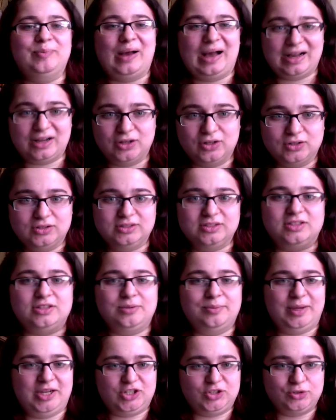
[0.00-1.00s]
back on to
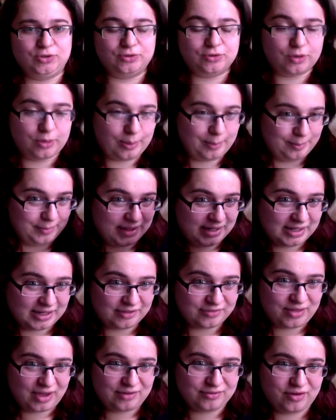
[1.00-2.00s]
make sure you've got the meaning
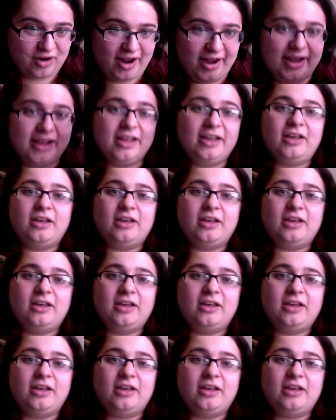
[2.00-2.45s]
of that right,